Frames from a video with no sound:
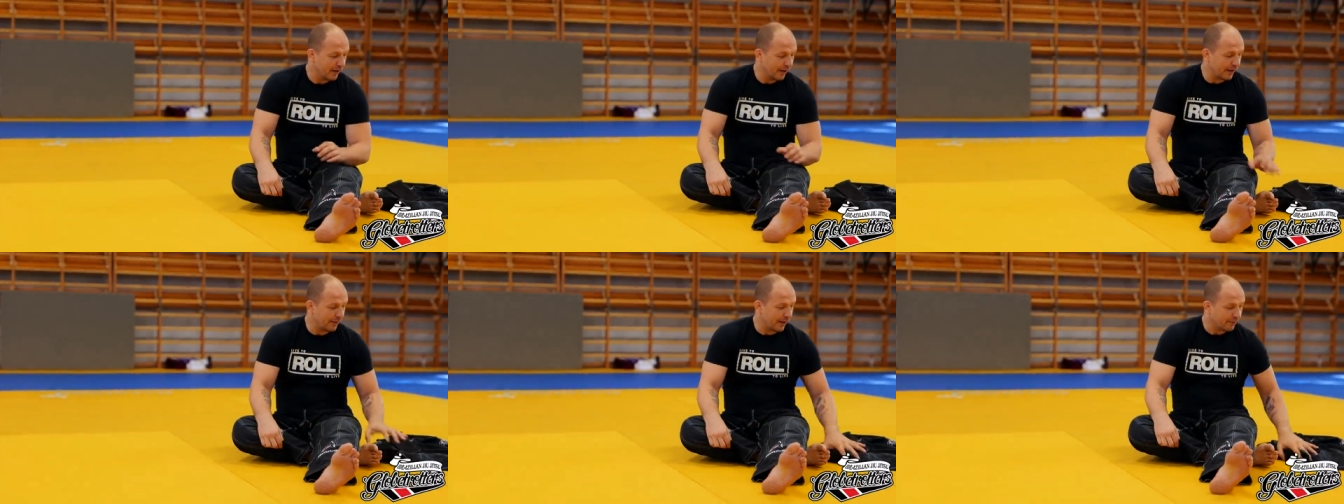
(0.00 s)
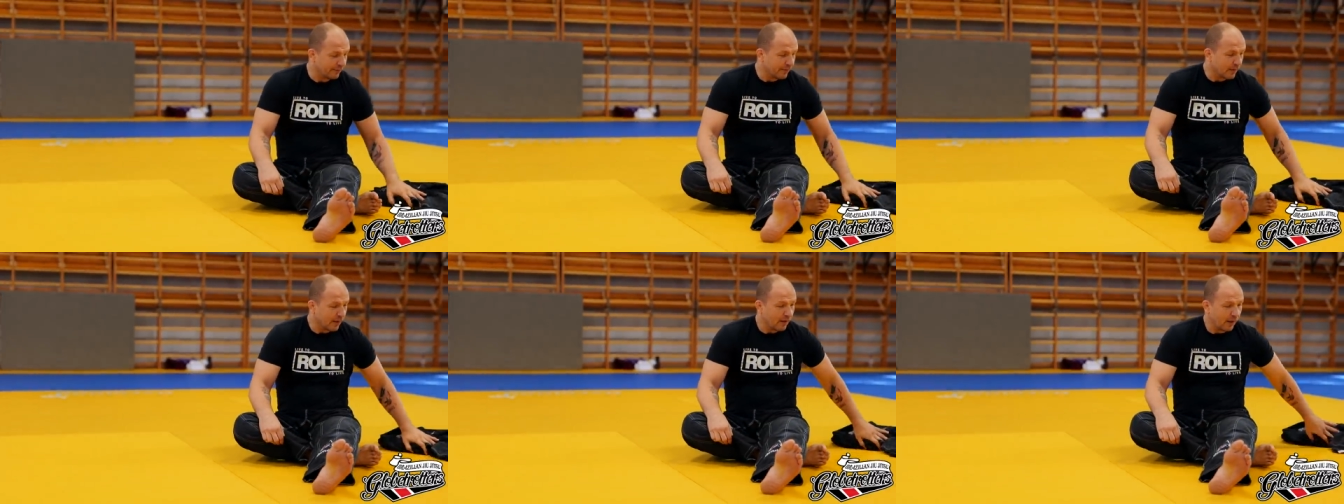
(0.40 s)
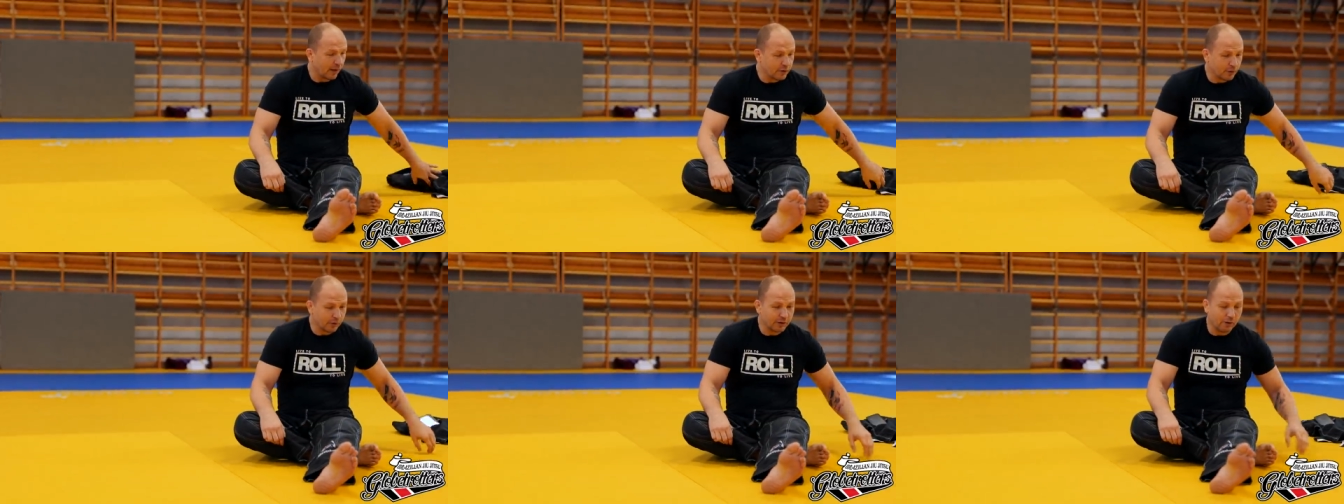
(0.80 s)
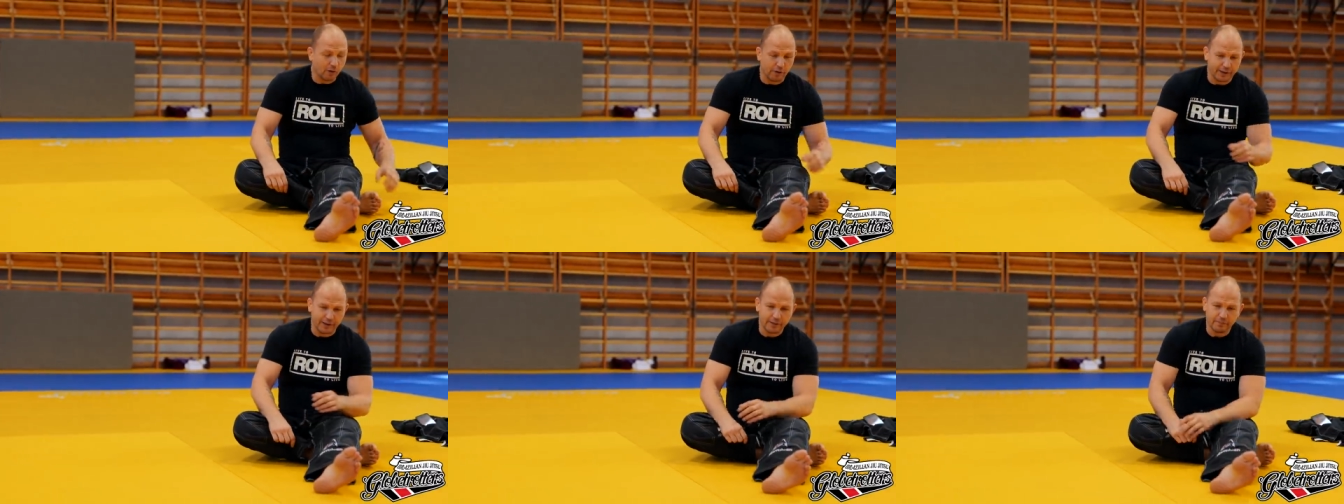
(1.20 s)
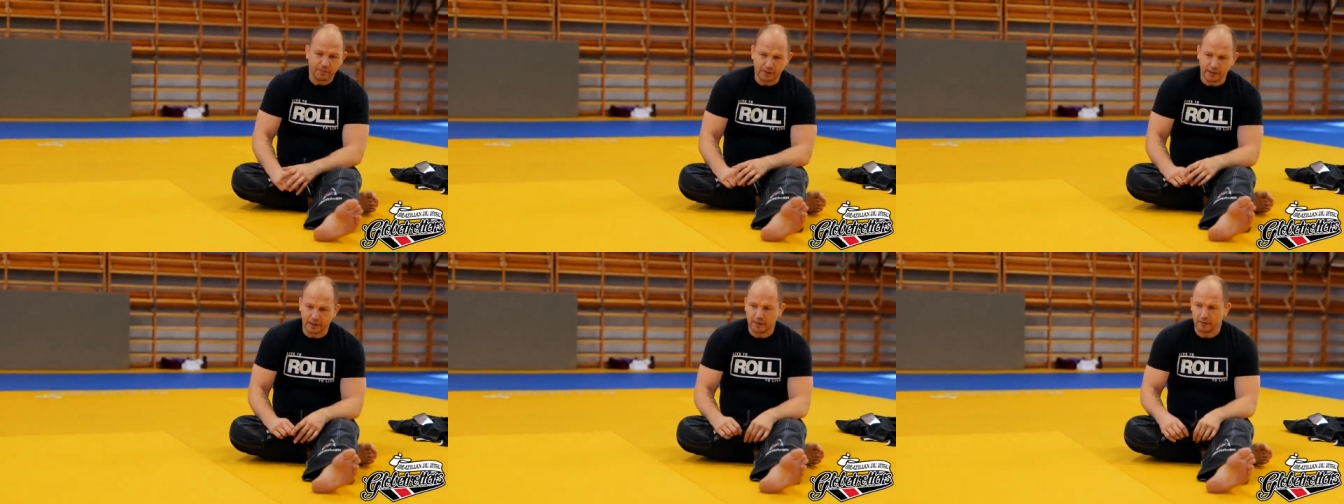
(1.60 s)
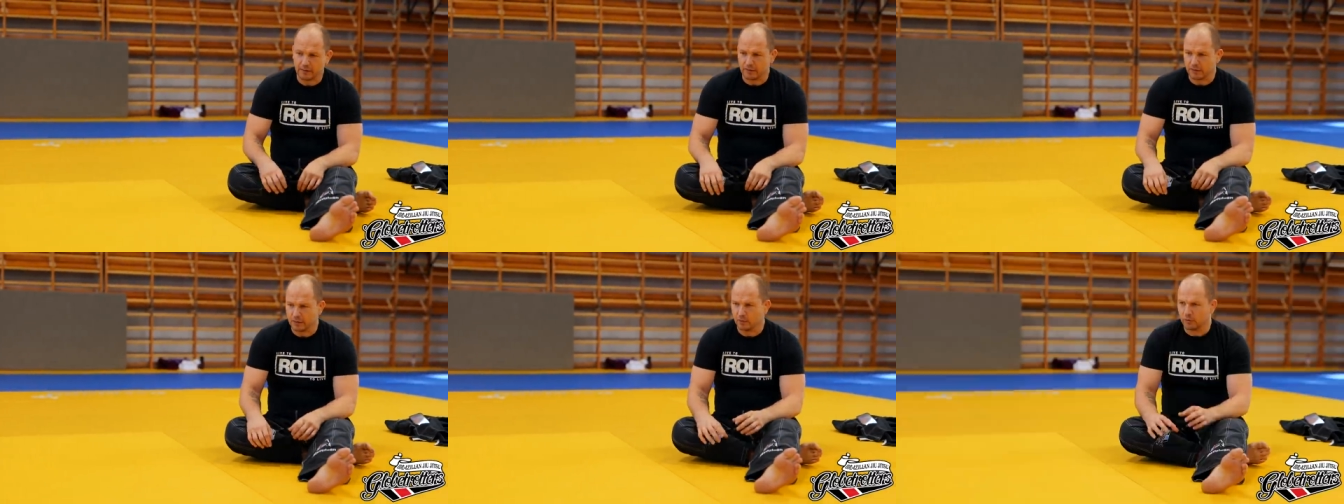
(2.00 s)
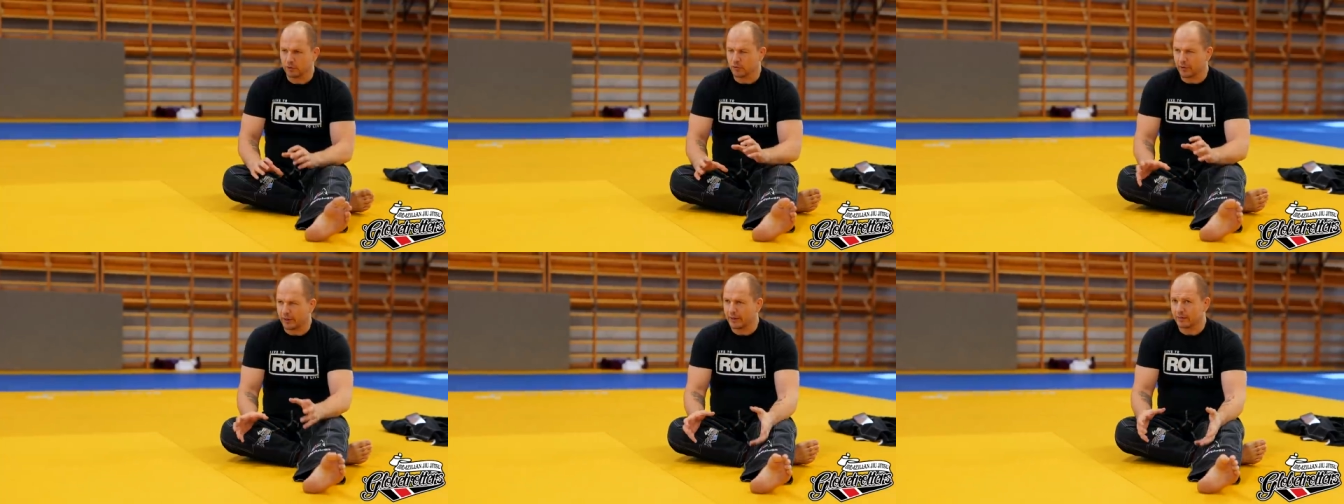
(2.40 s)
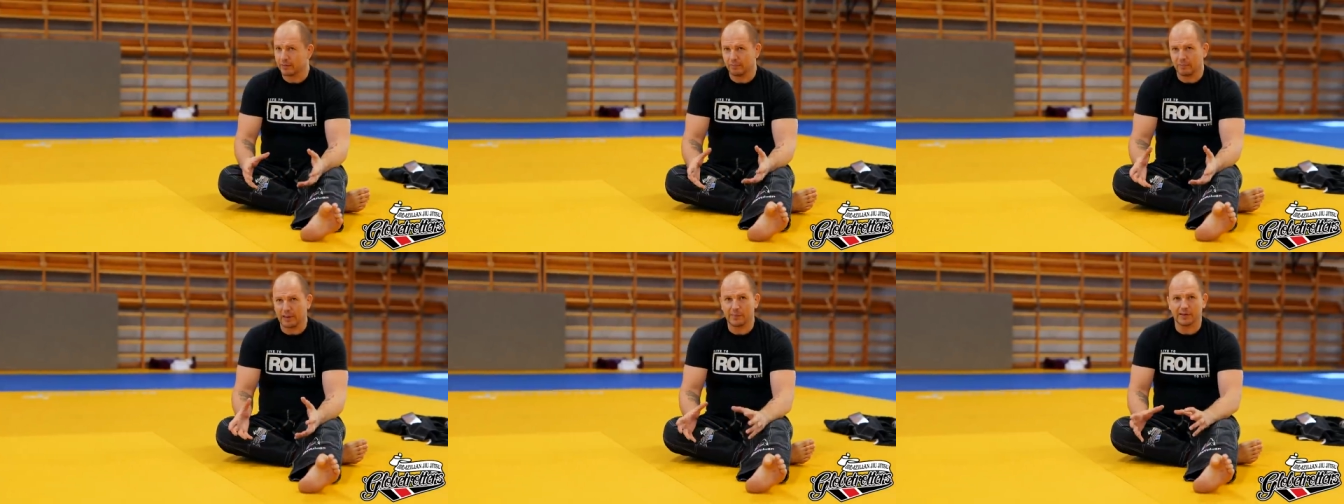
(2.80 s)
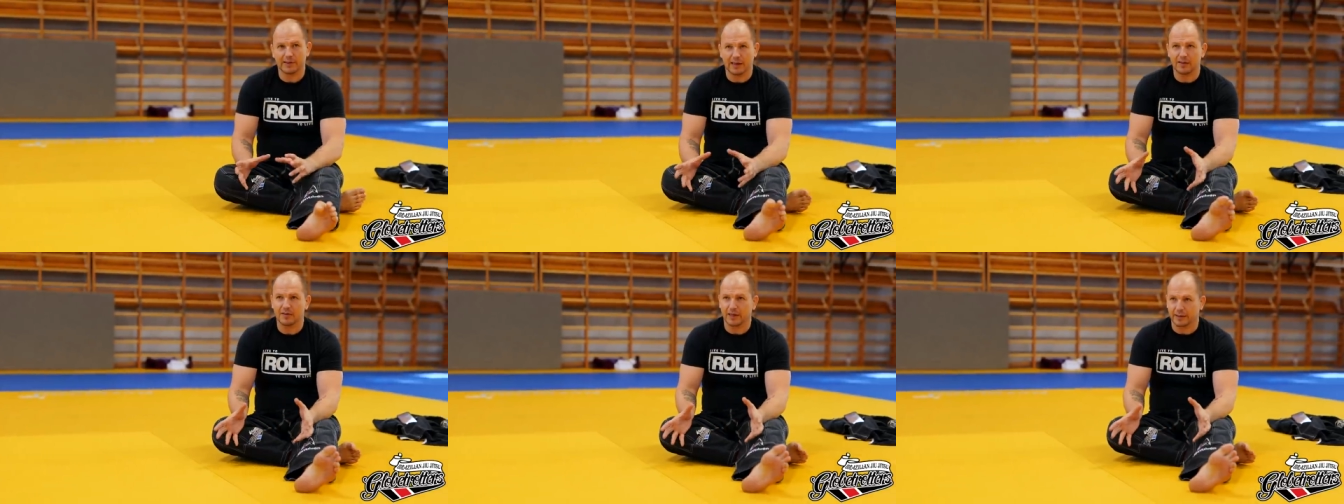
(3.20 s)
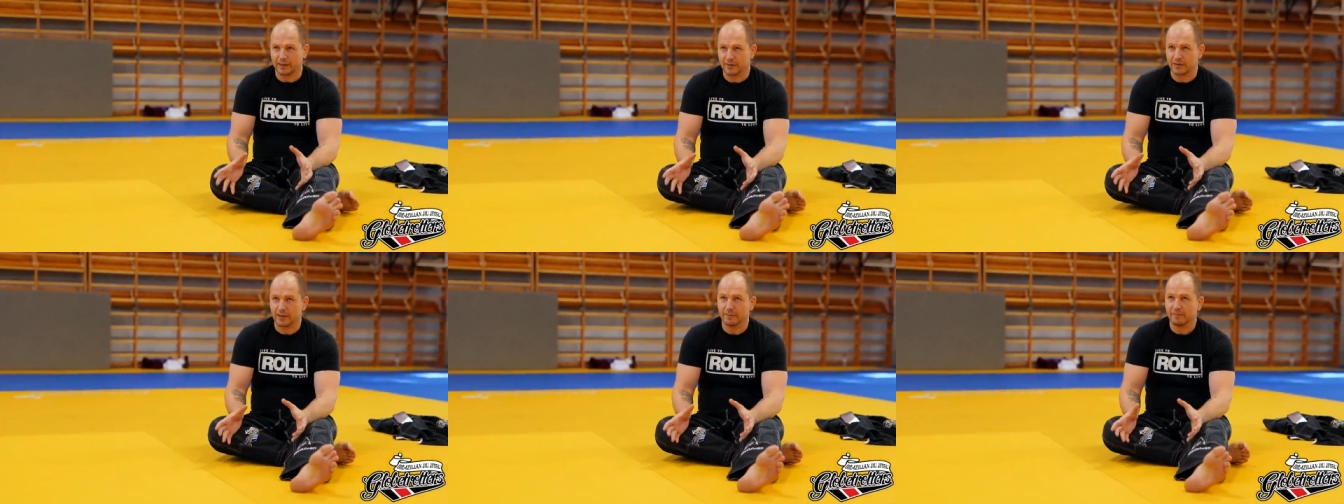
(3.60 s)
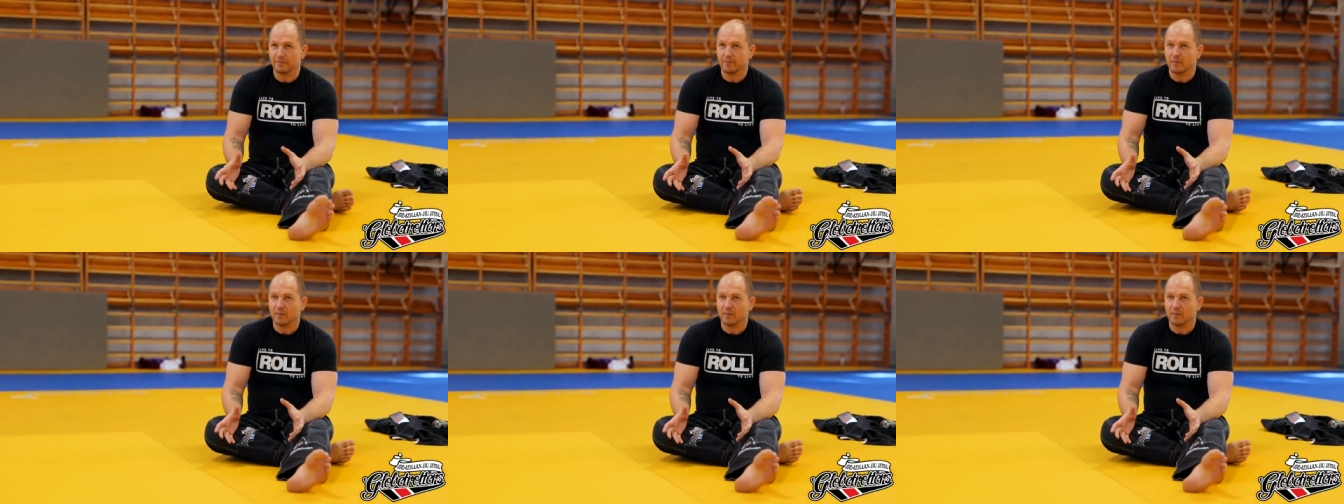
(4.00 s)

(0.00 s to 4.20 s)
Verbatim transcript: Anyway, I showed the hawking, then you will try it, maybe 10 seconds.